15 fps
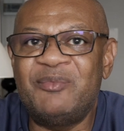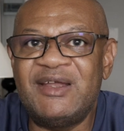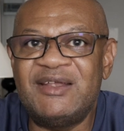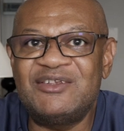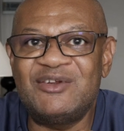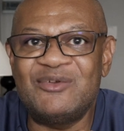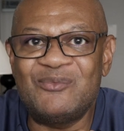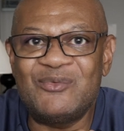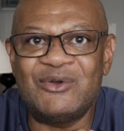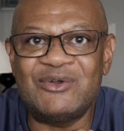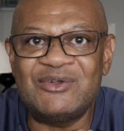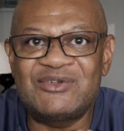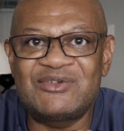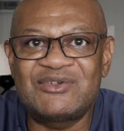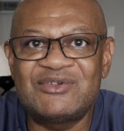update in the
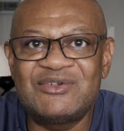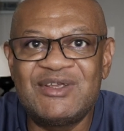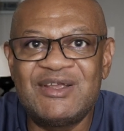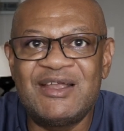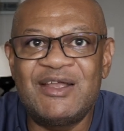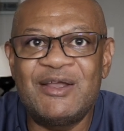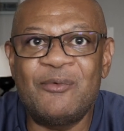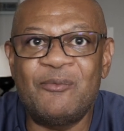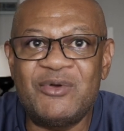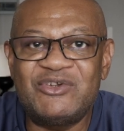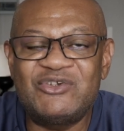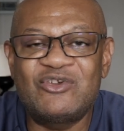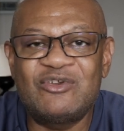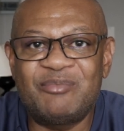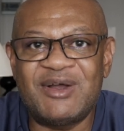works,
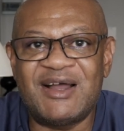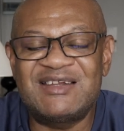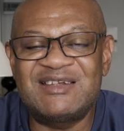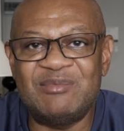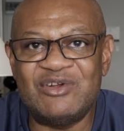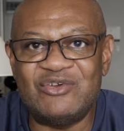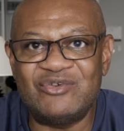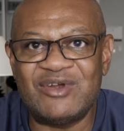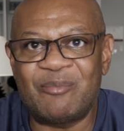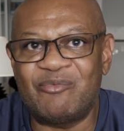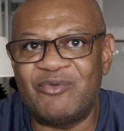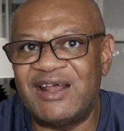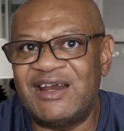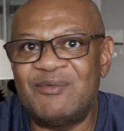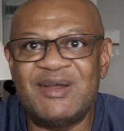which could possibly drop
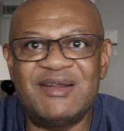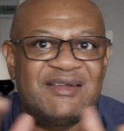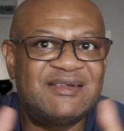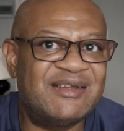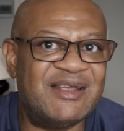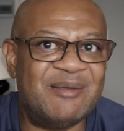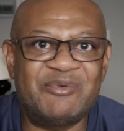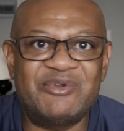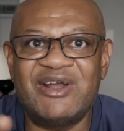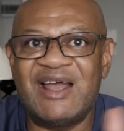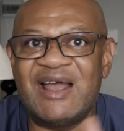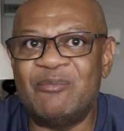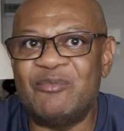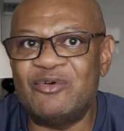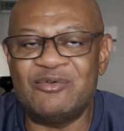right around the same
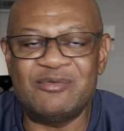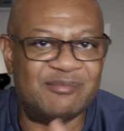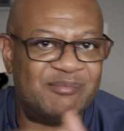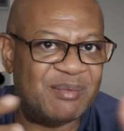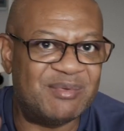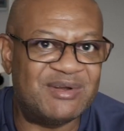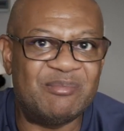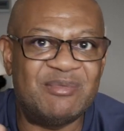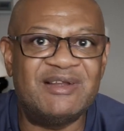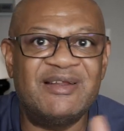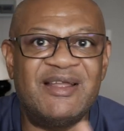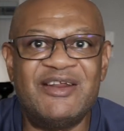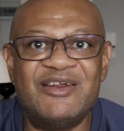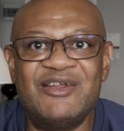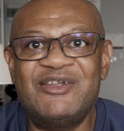time or maybe a little bit
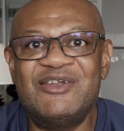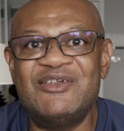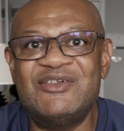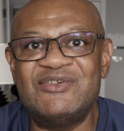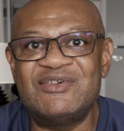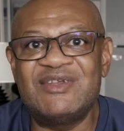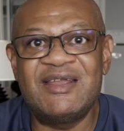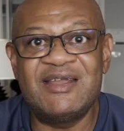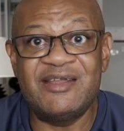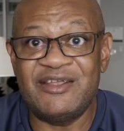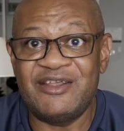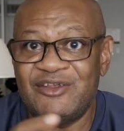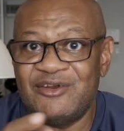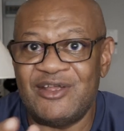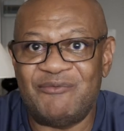later, because
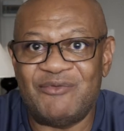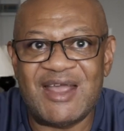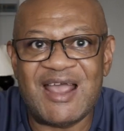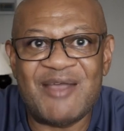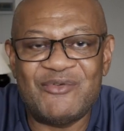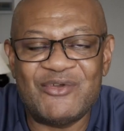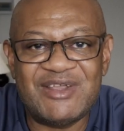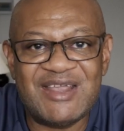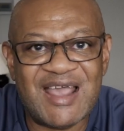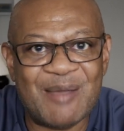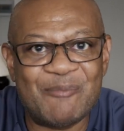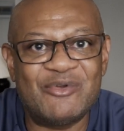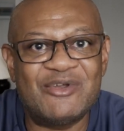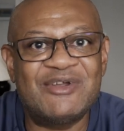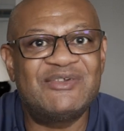you know, if you have your
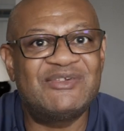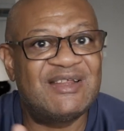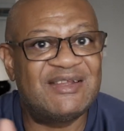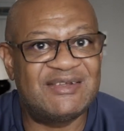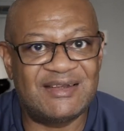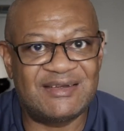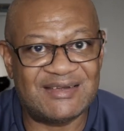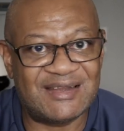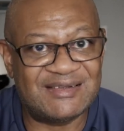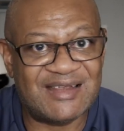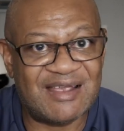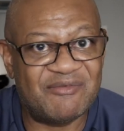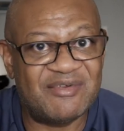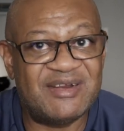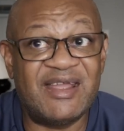camera Z6,
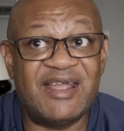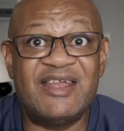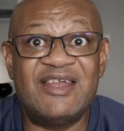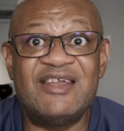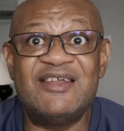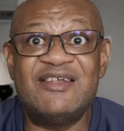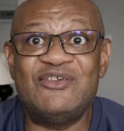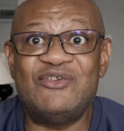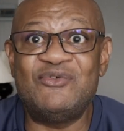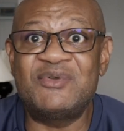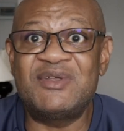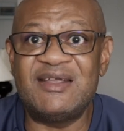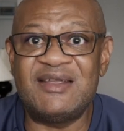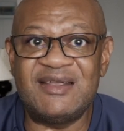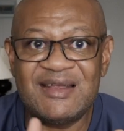Z7, and you
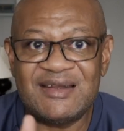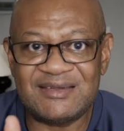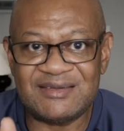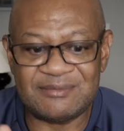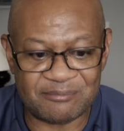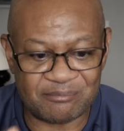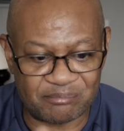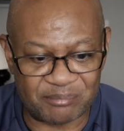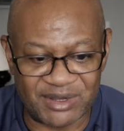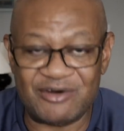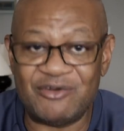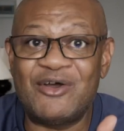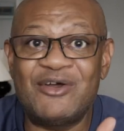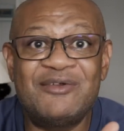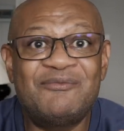can get
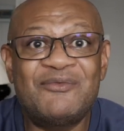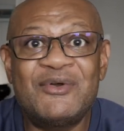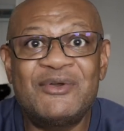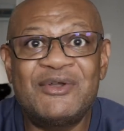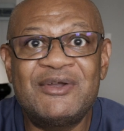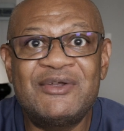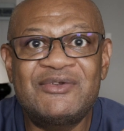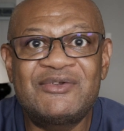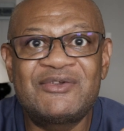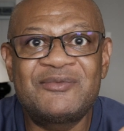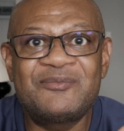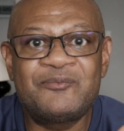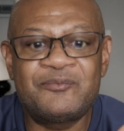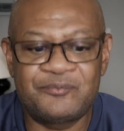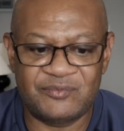better autofocus.
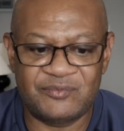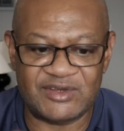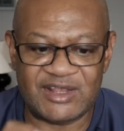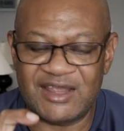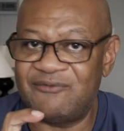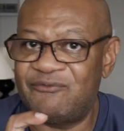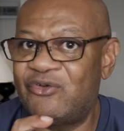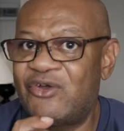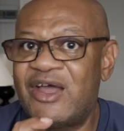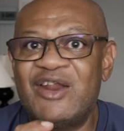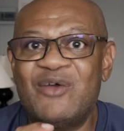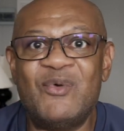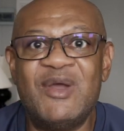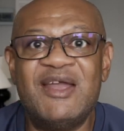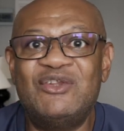They can figure out
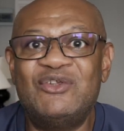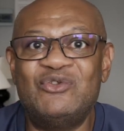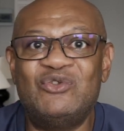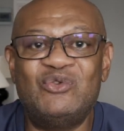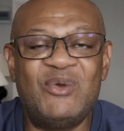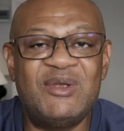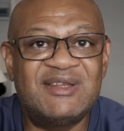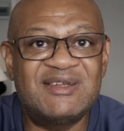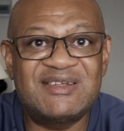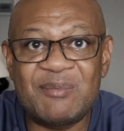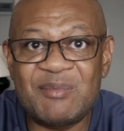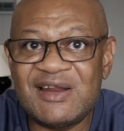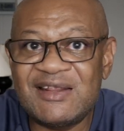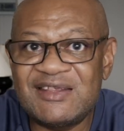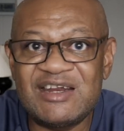a way to tweak the
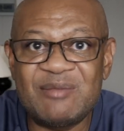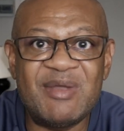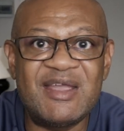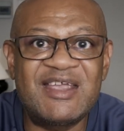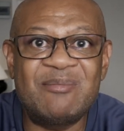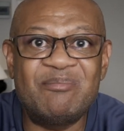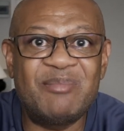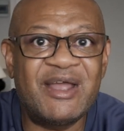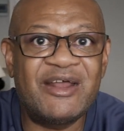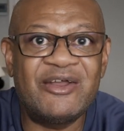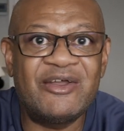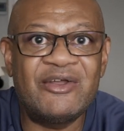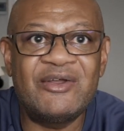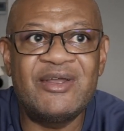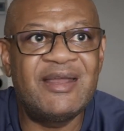stability to make it
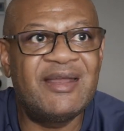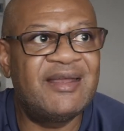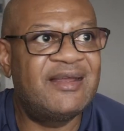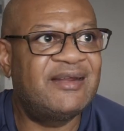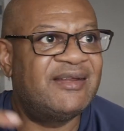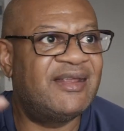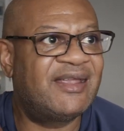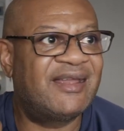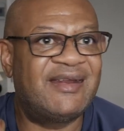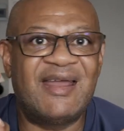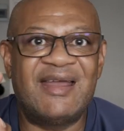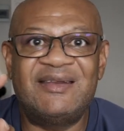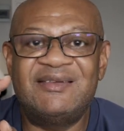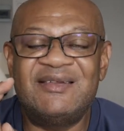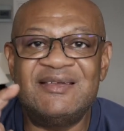better. They can
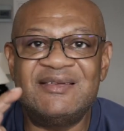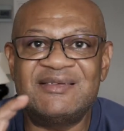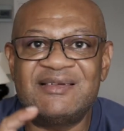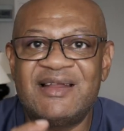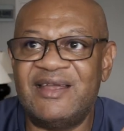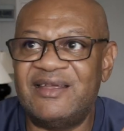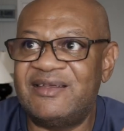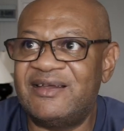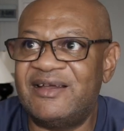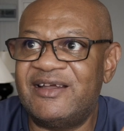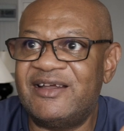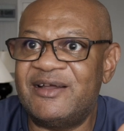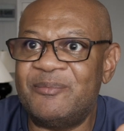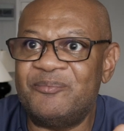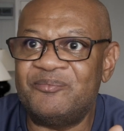have things like
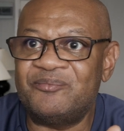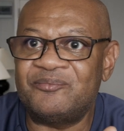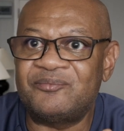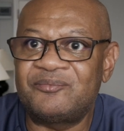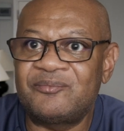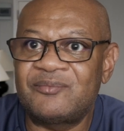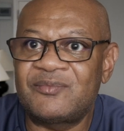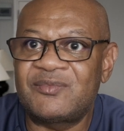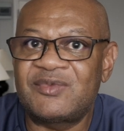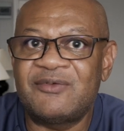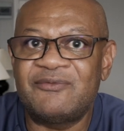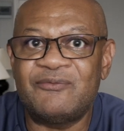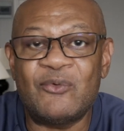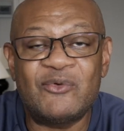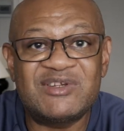um,
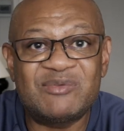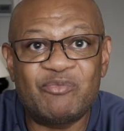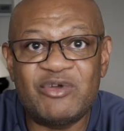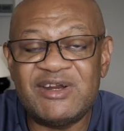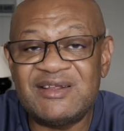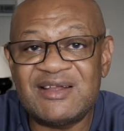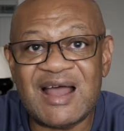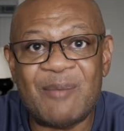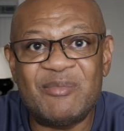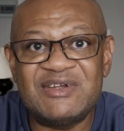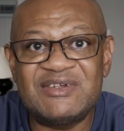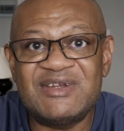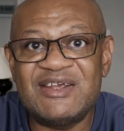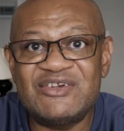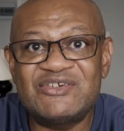focus breathing
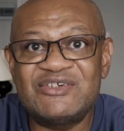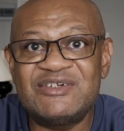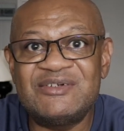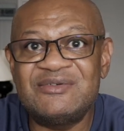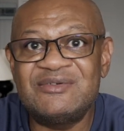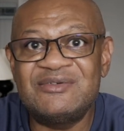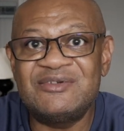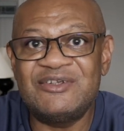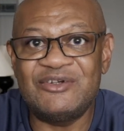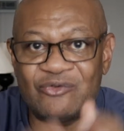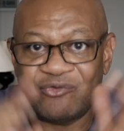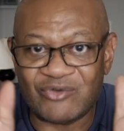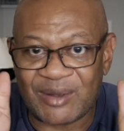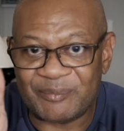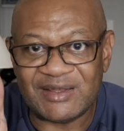compensation, you know,
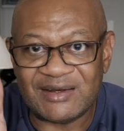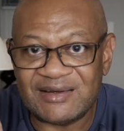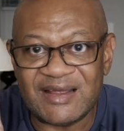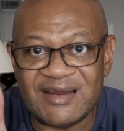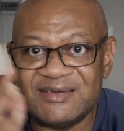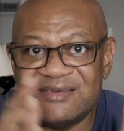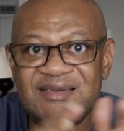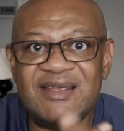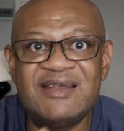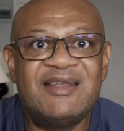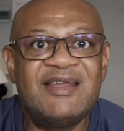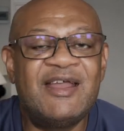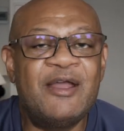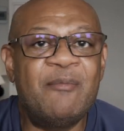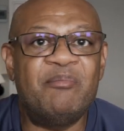crop that lens in,
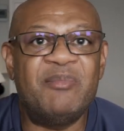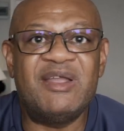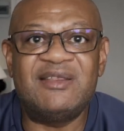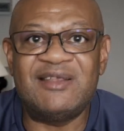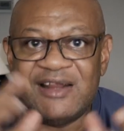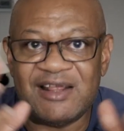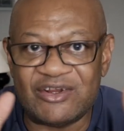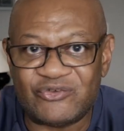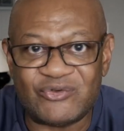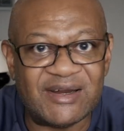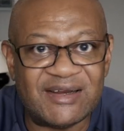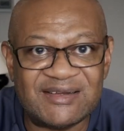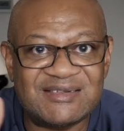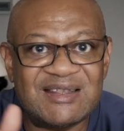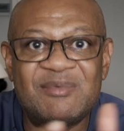make the
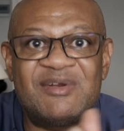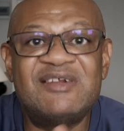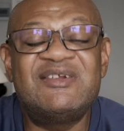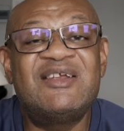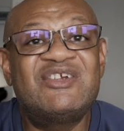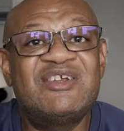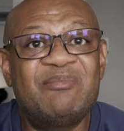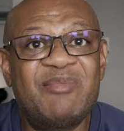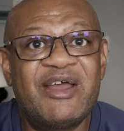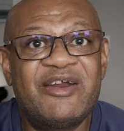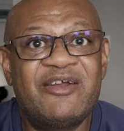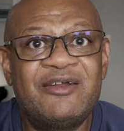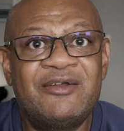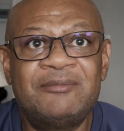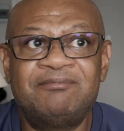electronic stabilization
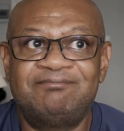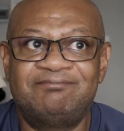better.